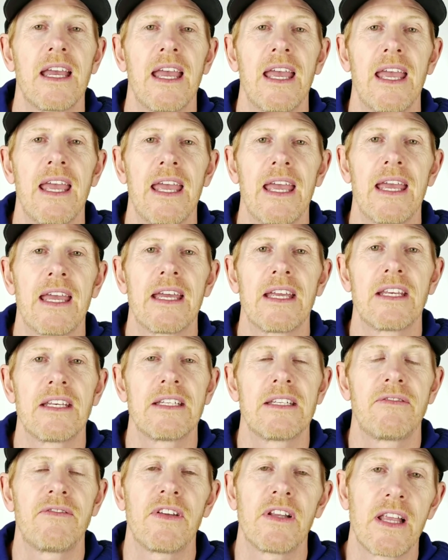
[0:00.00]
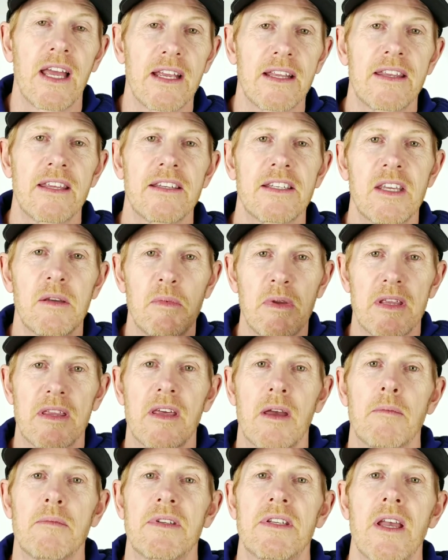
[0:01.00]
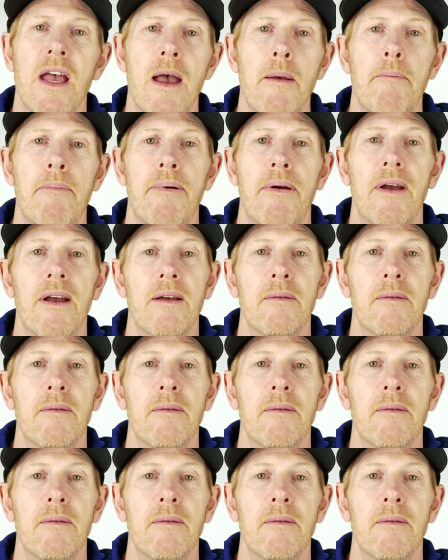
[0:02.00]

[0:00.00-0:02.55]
And if you like this, give me a thumbs up.